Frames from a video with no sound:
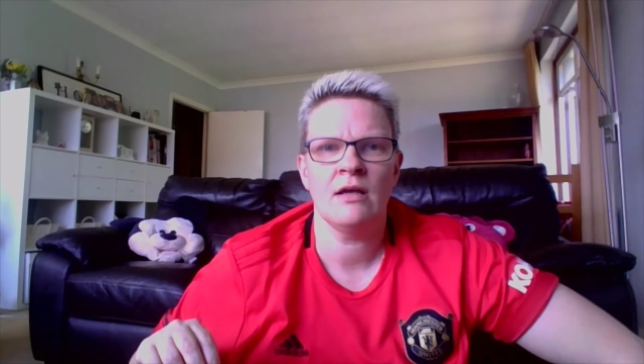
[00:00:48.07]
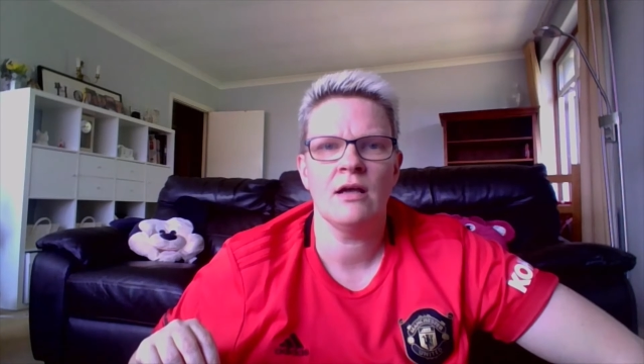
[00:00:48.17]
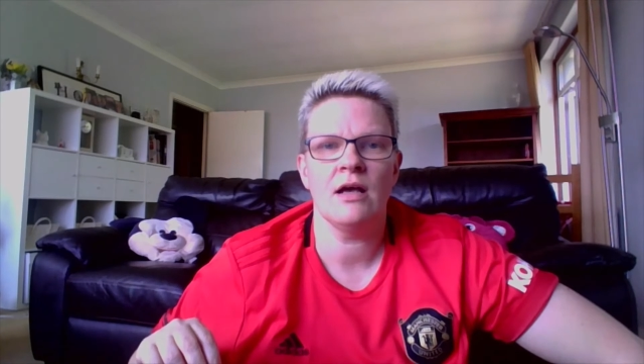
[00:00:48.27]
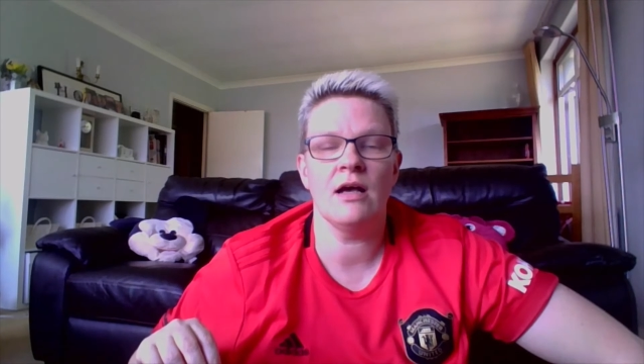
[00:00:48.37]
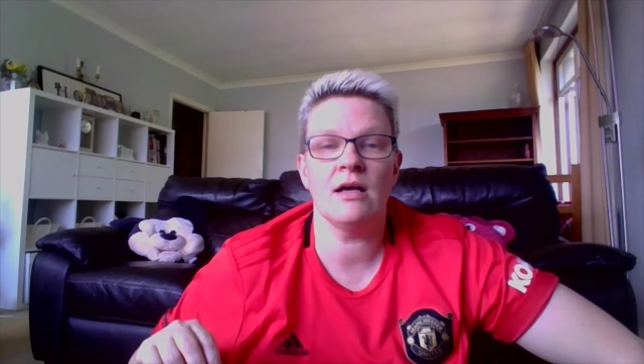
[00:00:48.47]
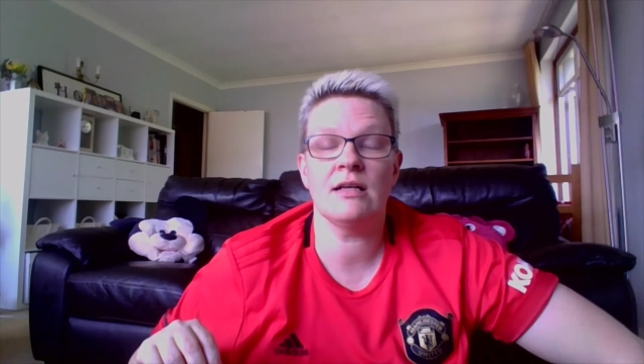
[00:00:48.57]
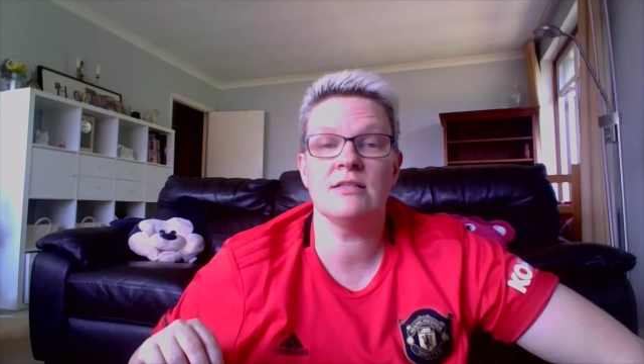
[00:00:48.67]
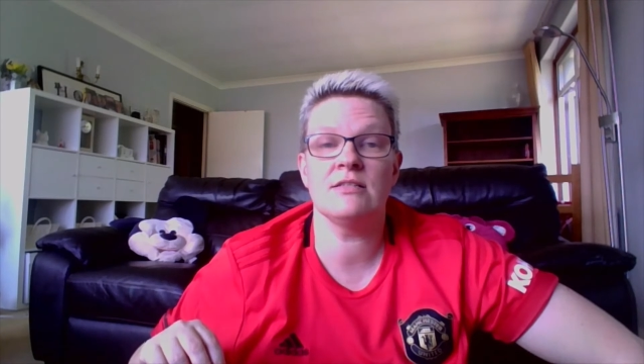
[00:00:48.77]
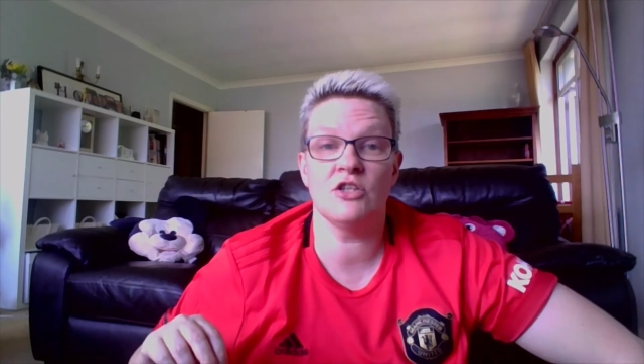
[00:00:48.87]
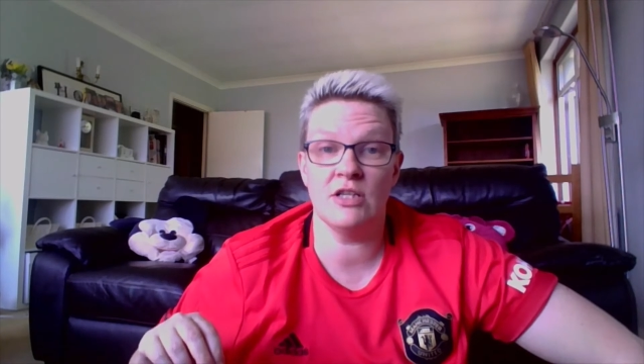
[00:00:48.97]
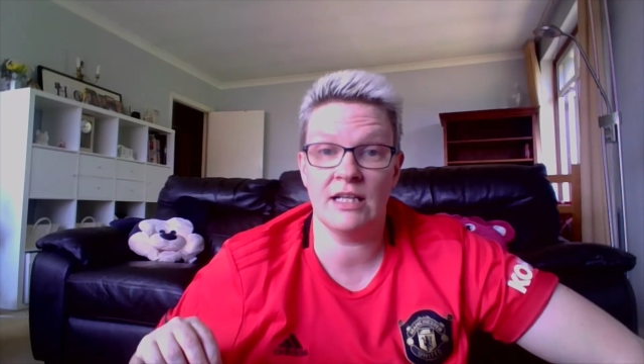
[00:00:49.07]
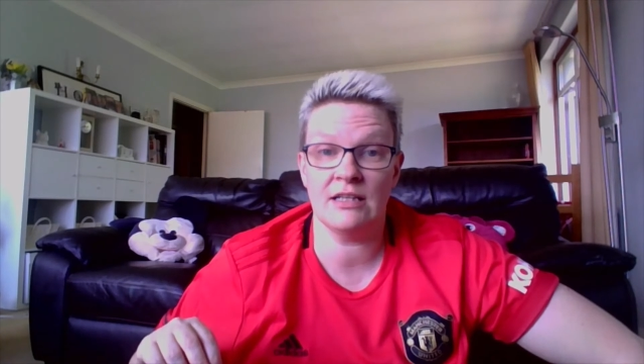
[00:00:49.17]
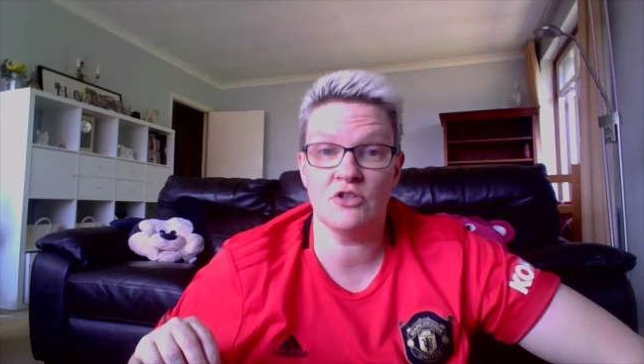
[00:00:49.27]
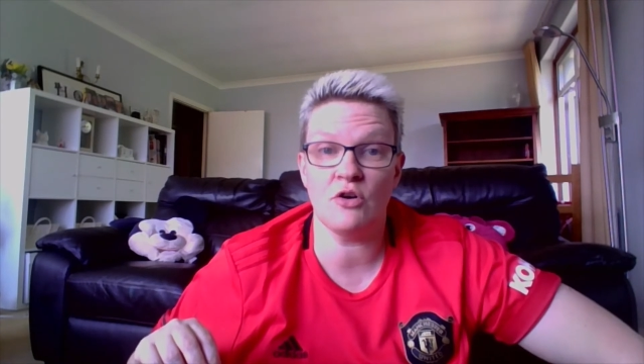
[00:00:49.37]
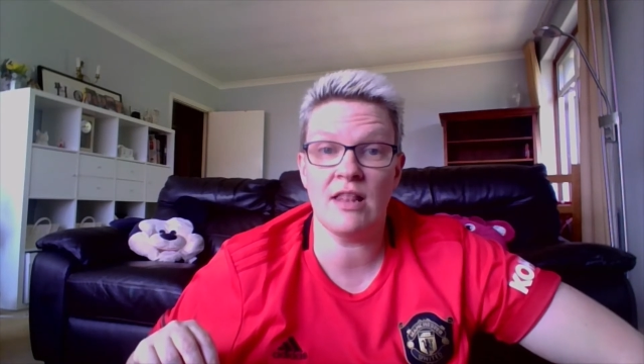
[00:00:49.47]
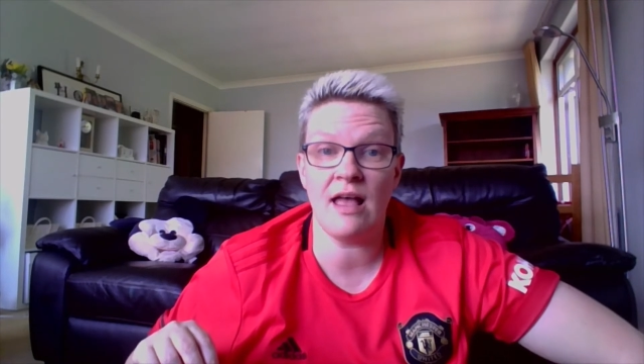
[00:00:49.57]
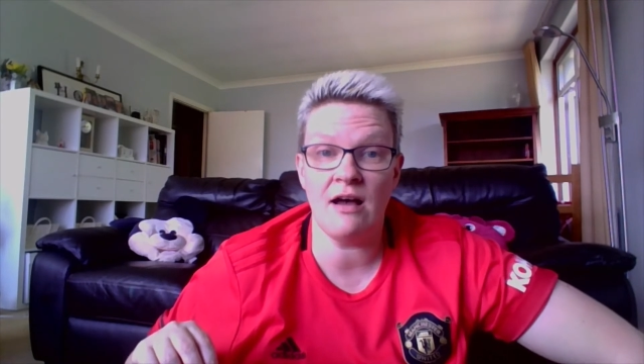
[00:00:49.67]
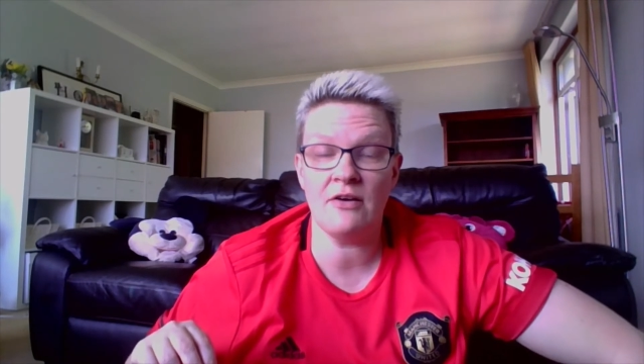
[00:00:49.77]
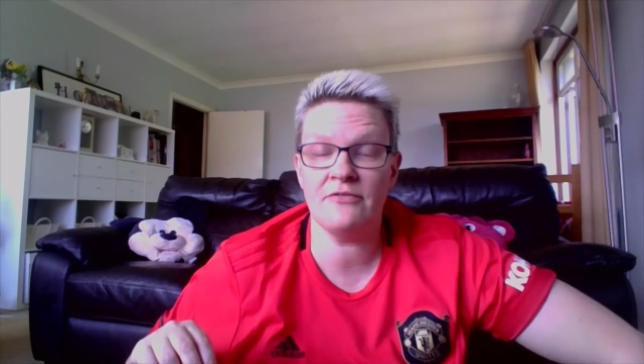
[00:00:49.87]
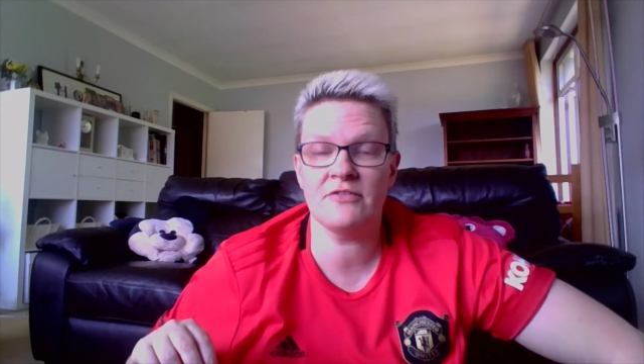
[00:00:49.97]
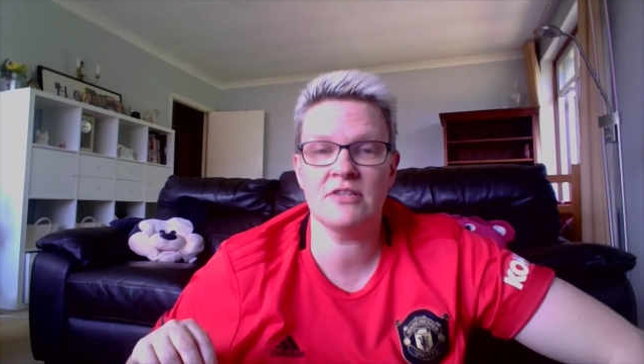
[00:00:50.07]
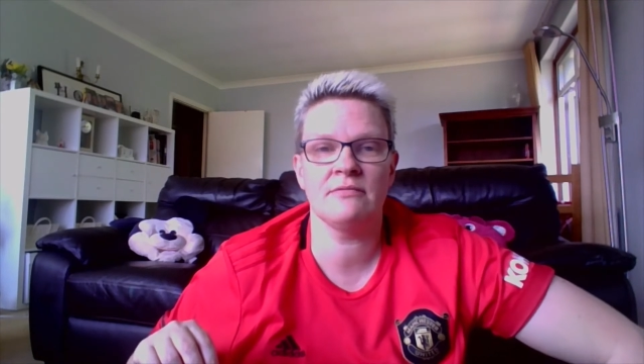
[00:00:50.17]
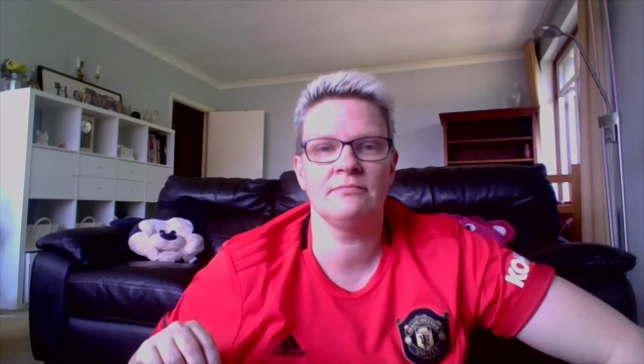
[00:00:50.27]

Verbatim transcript: because uh, the little dog laughed.